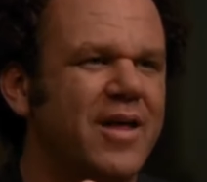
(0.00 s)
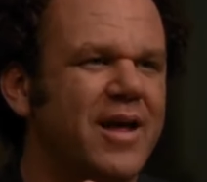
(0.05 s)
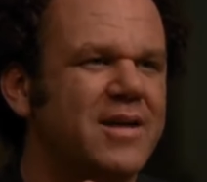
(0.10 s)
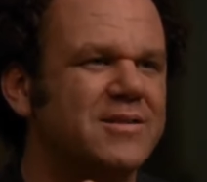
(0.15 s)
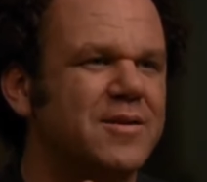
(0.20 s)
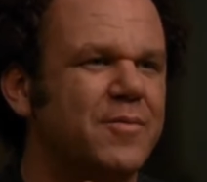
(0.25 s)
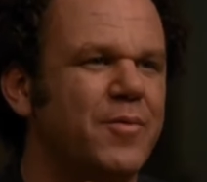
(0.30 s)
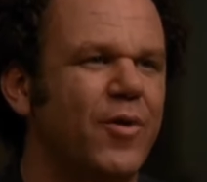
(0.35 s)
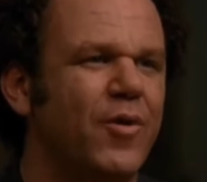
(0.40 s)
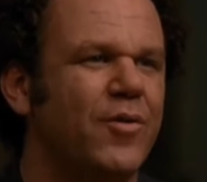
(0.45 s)

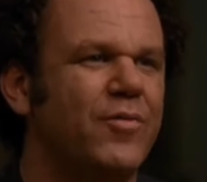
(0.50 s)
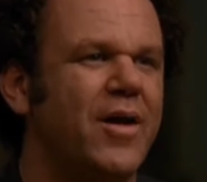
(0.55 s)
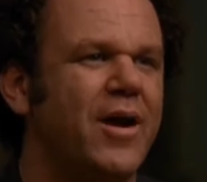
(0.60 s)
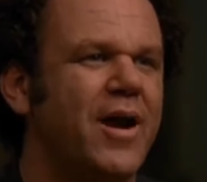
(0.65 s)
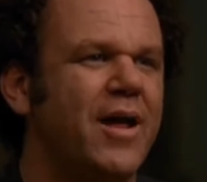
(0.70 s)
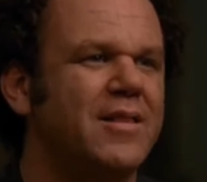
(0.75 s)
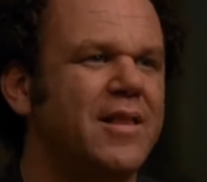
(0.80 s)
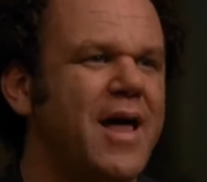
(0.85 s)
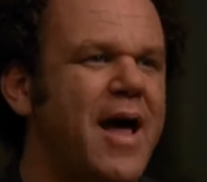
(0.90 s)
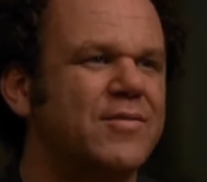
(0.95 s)
Last time I heard
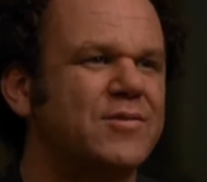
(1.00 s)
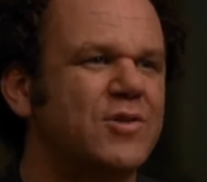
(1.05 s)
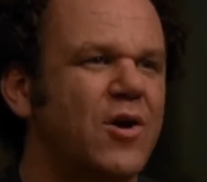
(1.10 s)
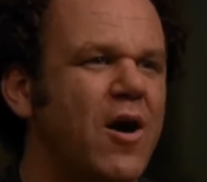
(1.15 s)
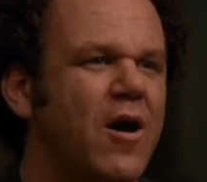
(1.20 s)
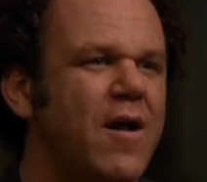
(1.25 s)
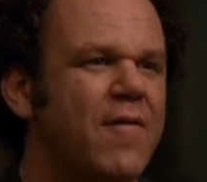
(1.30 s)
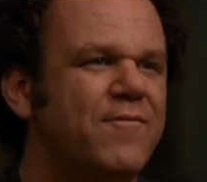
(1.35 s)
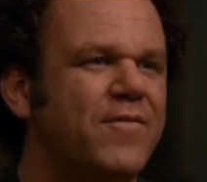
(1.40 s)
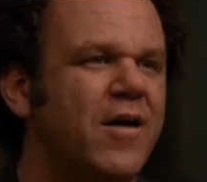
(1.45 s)
that, I laughed
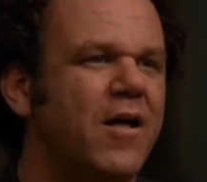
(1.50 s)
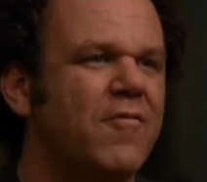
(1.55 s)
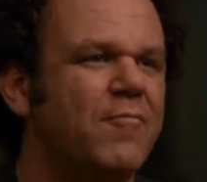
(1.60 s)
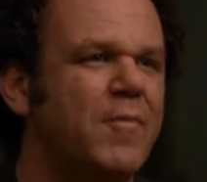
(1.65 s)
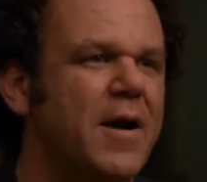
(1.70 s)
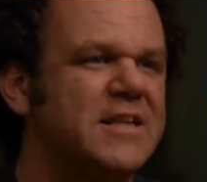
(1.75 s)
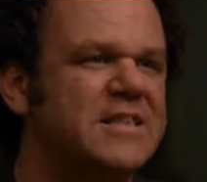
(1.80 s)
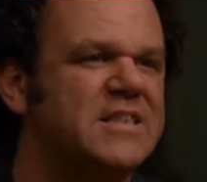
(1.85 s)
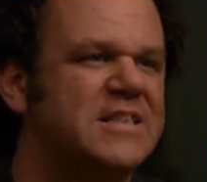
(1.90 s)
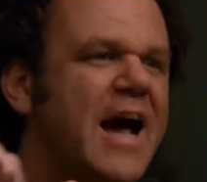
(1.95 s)
so hard I fell
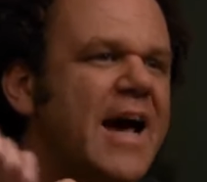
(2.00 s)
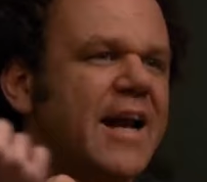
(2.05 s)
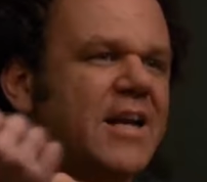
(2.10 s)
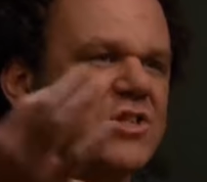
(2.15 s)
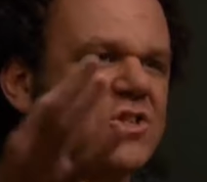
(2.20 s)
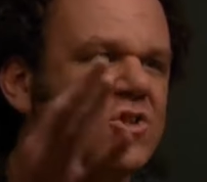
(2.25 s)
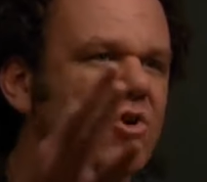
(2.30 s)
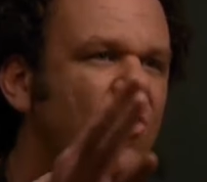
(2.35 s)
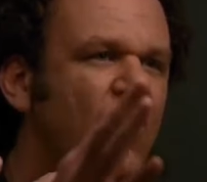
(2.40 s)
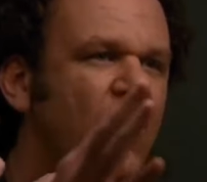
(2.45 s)
off my
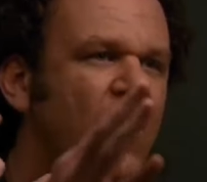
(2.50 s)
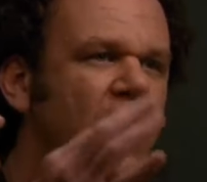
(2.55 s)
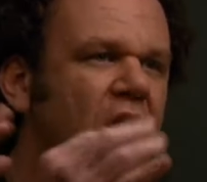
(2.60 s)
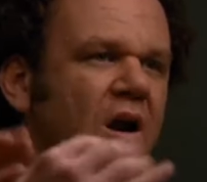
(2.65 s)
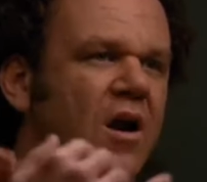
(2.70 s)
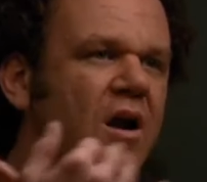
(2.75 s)
dinosaur.